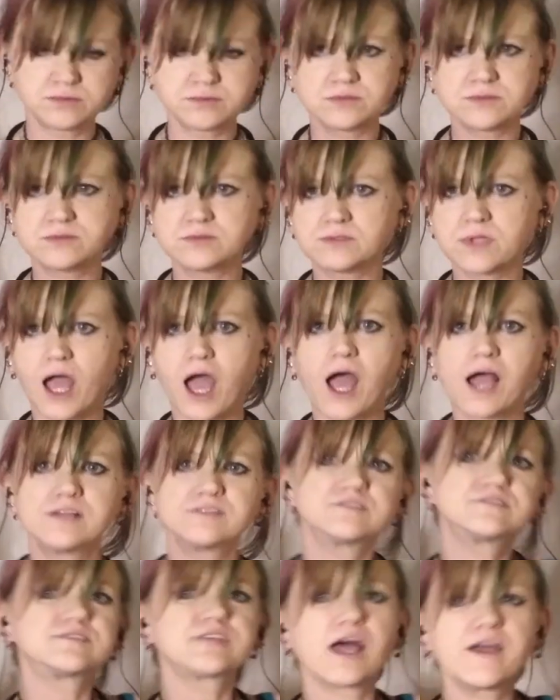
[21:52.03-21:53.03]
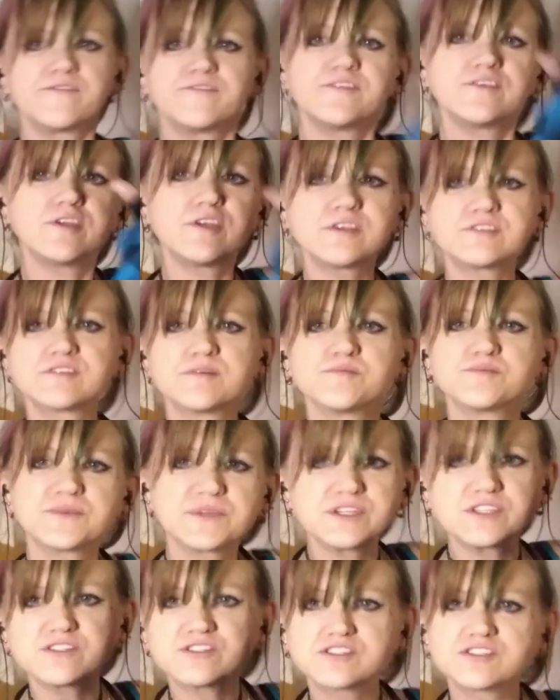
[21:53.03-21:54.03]
I feel like something
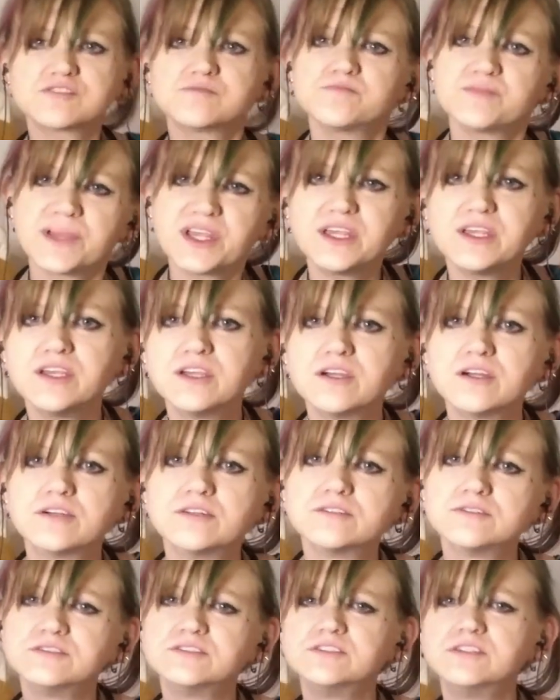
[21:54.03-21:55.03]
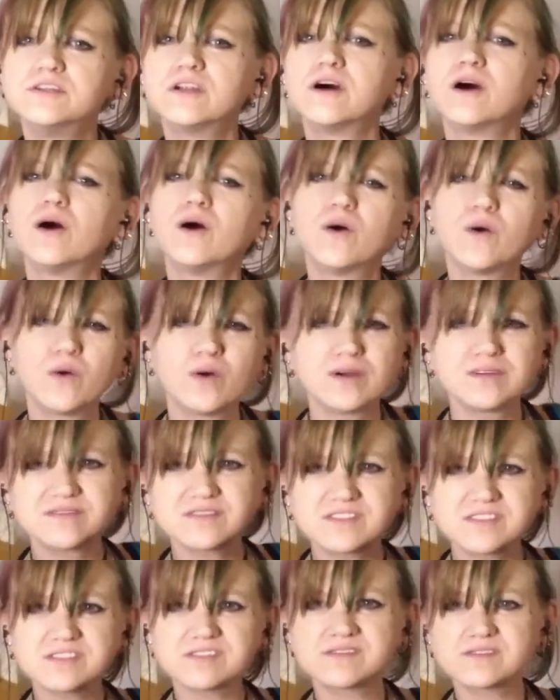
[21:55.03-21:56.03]
should be here, you know.
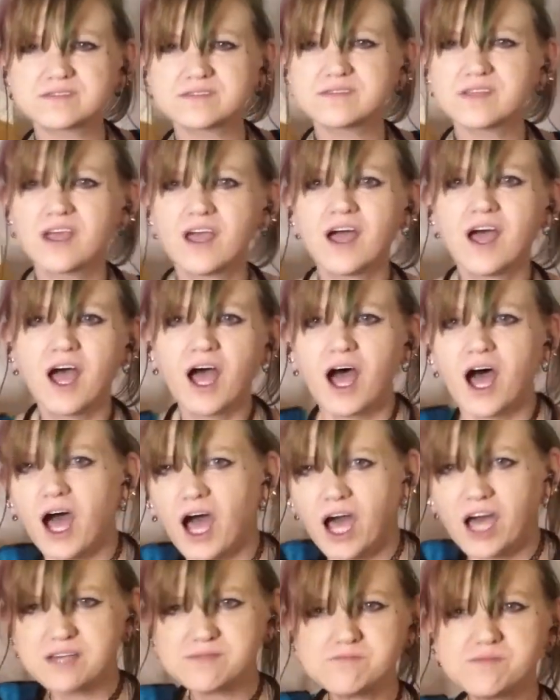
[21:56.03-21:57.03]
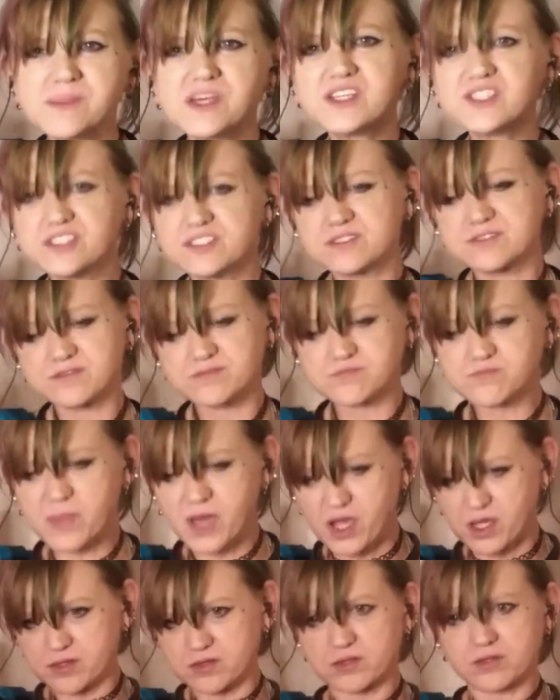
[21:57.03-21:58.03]
I miss my
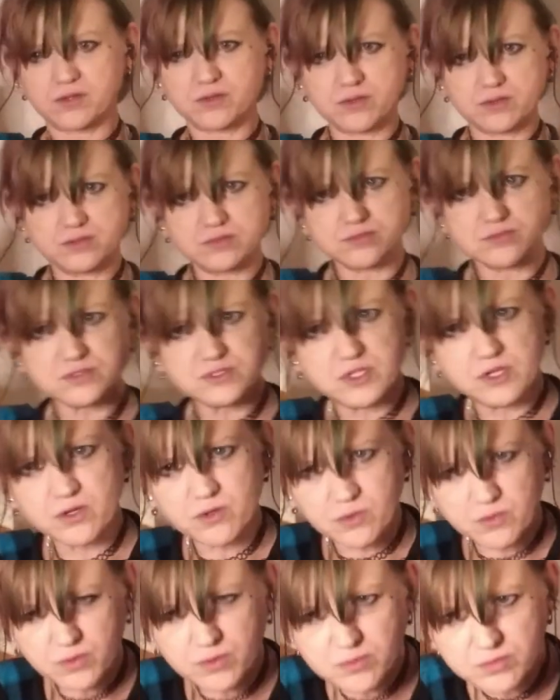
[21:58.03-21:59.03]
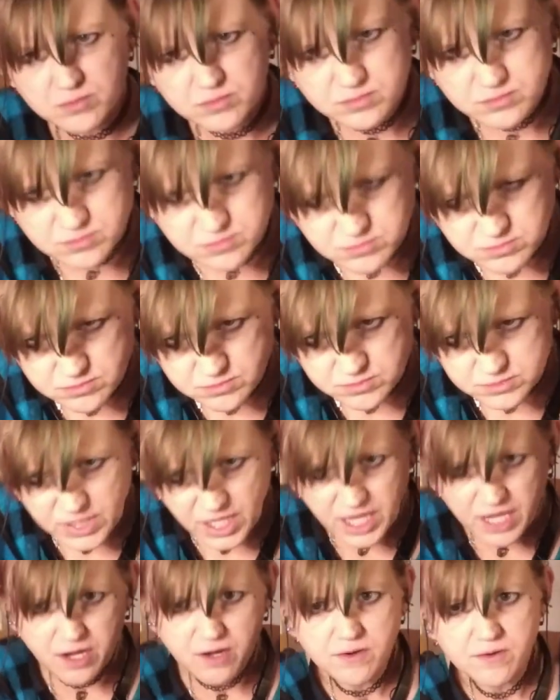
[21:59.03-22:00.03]
little, you know,
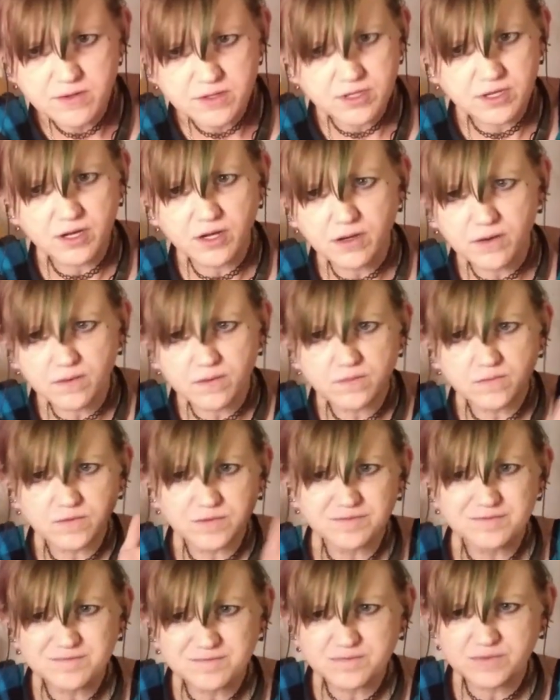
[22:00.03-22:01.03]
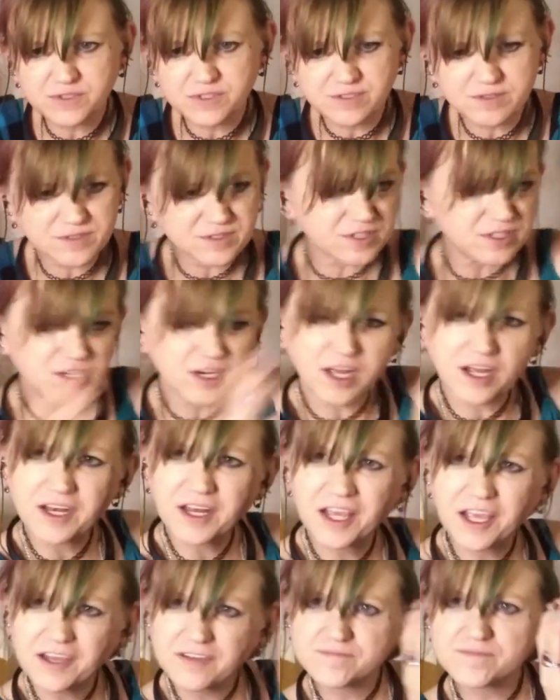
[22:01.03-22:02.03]
area where, you know, I'd have
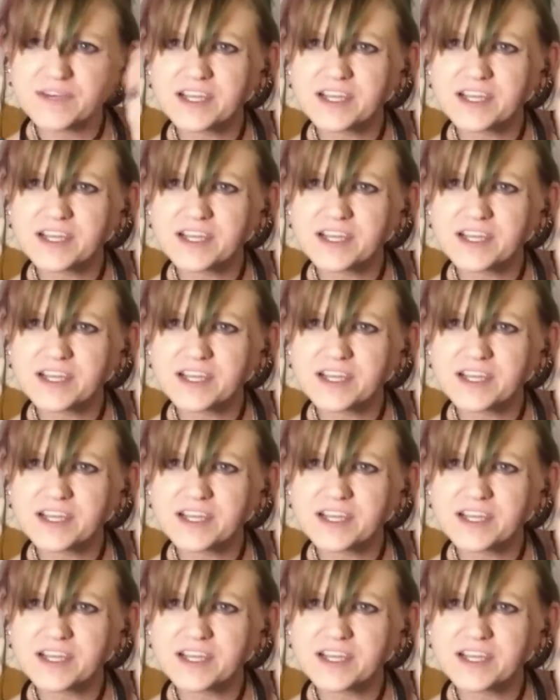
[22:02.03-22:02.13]
my